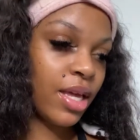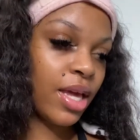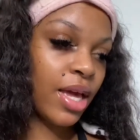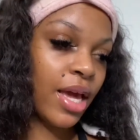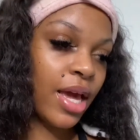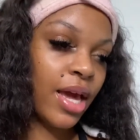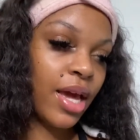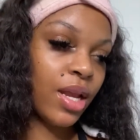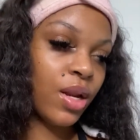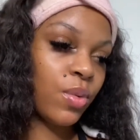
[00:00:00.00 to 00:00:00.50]

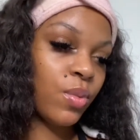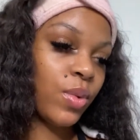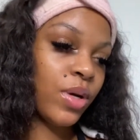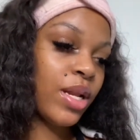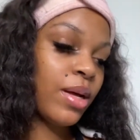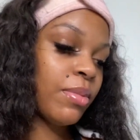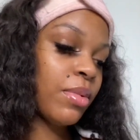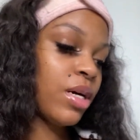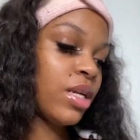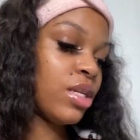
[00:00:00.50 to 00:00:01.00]
and what
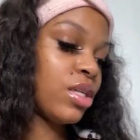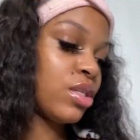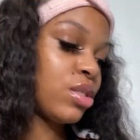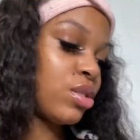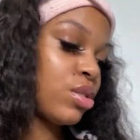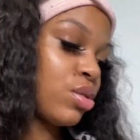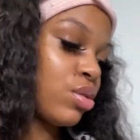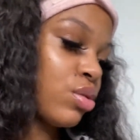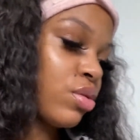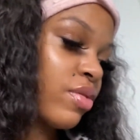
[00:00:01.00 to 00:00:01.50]
I'm gonna
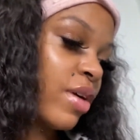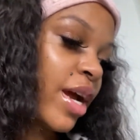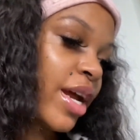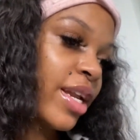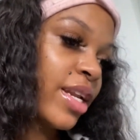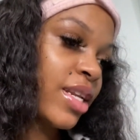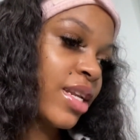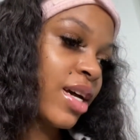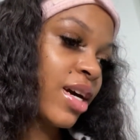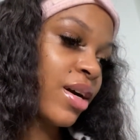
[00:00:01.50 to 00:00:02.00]
do right
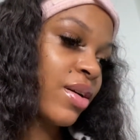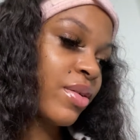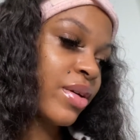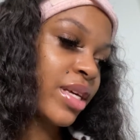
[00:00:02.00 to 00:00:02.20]
now